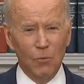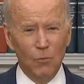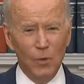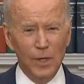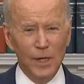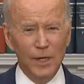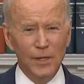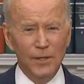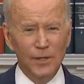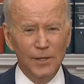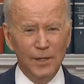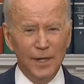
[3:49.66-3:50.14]

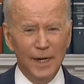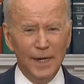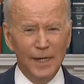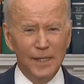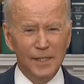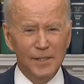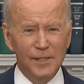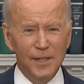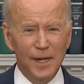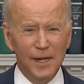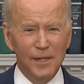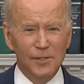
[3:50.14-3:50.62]
We, the
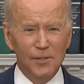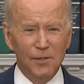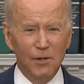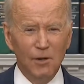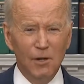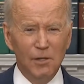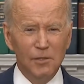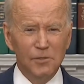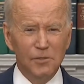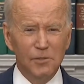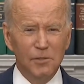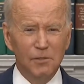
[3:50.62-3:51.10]
United States, are
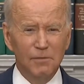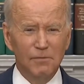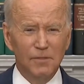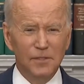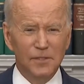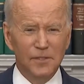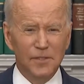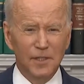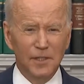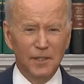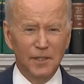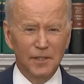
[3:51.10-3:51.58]
also
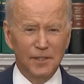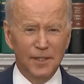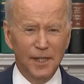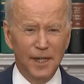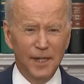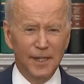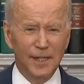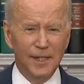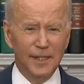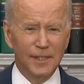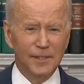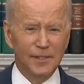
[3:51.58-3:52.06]

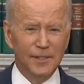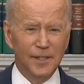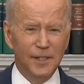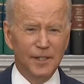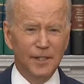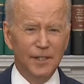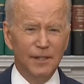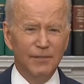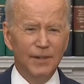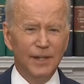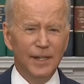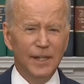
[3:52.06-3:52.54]
facilitating
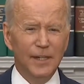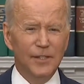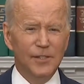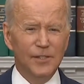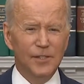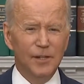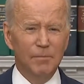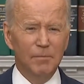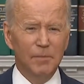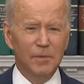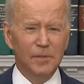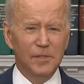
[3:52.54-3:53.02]
significant
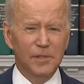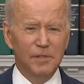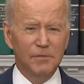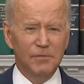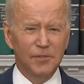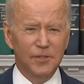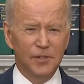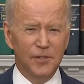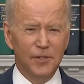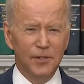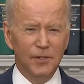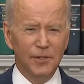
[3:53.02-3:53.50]
shipments of
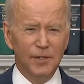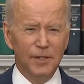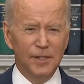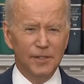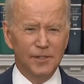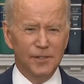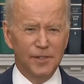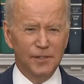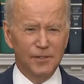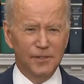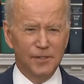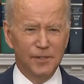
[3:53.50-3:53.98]
security
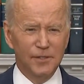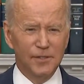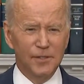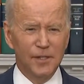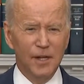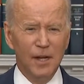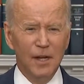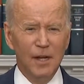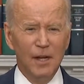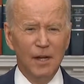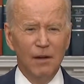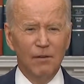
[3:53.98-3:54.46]
assistance
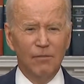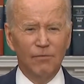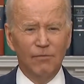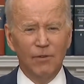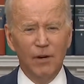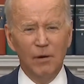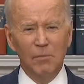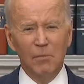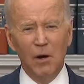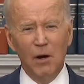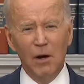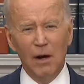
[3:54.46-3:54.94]

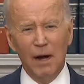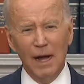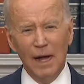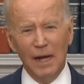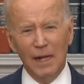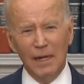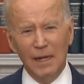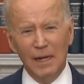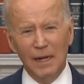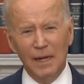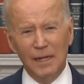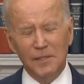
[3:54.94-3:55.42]
from our
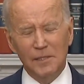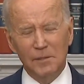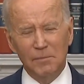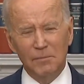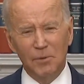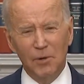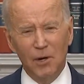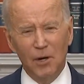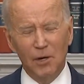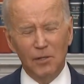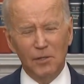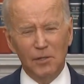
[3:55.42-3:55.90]
allies
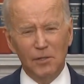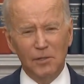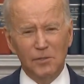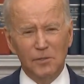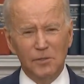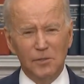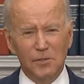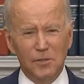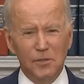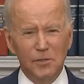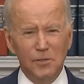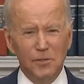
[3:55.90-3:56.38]
and
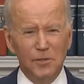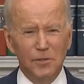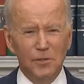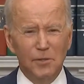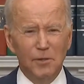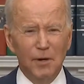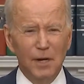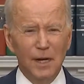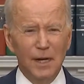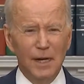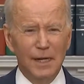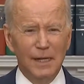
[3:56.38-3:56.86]
partners to
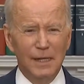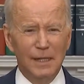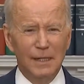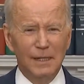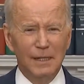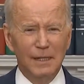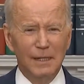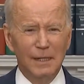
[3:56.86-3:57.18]
Ukraine.